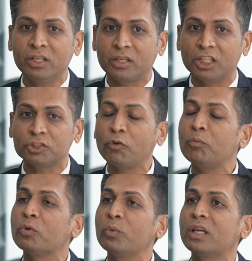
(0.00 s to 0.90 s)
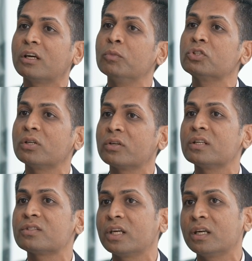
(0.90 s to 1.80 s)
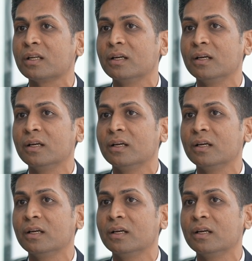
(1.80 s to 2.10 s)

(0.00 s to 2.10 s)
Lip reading: transformed the way commercial real estate